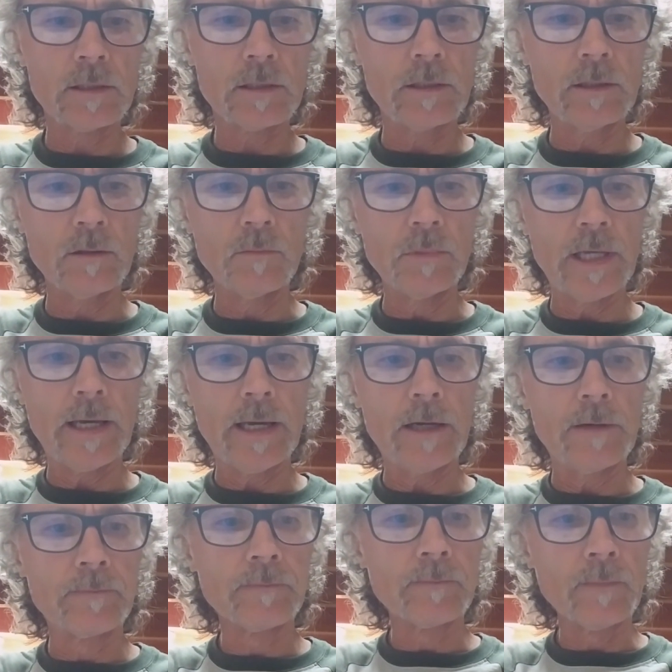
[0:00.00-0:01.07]
steel
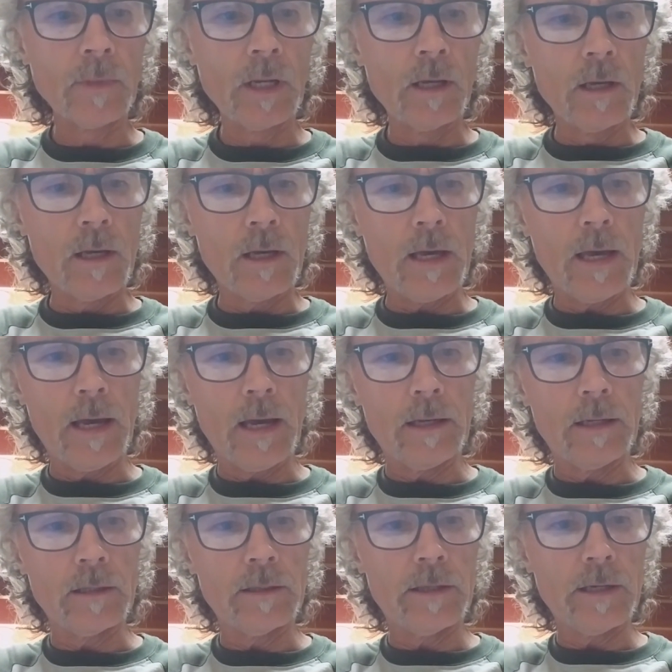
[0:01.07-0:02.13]
blade,
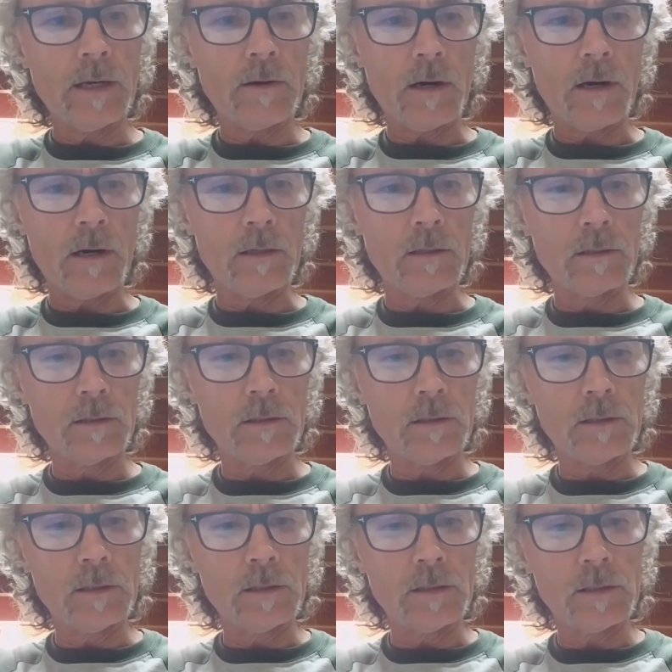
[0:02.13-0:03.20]
and there are
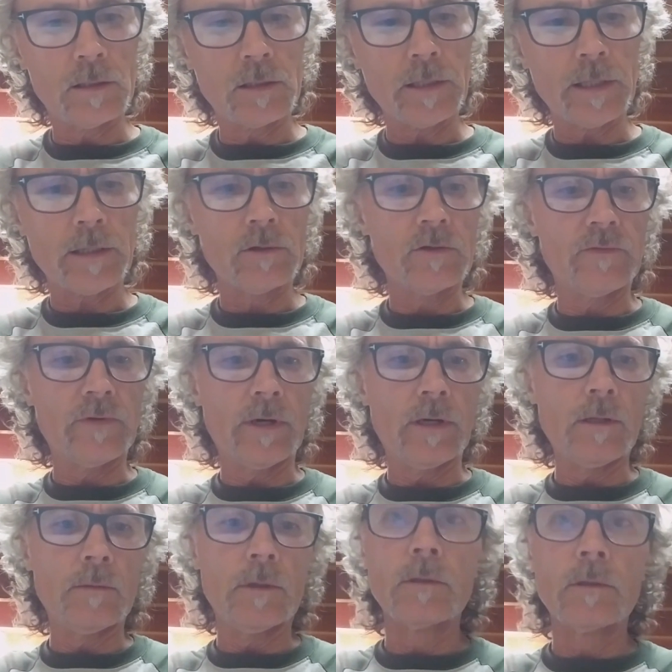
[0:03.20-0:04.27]
stickers
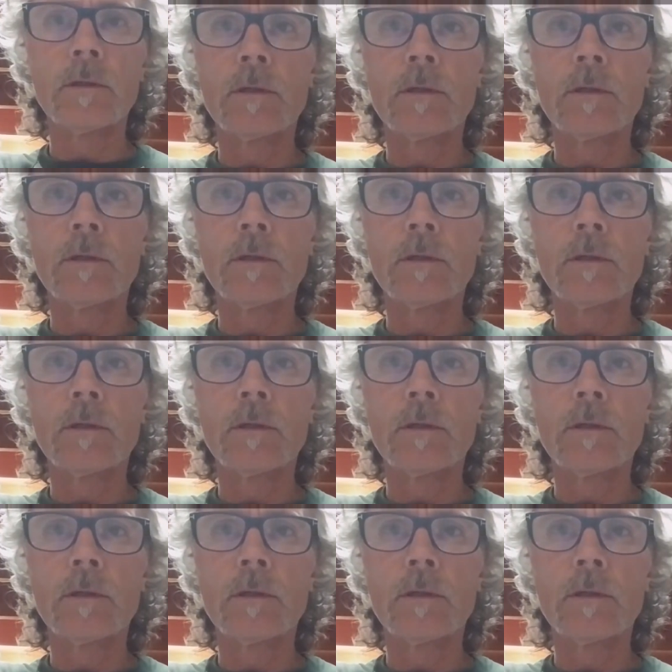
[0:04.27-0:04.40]
available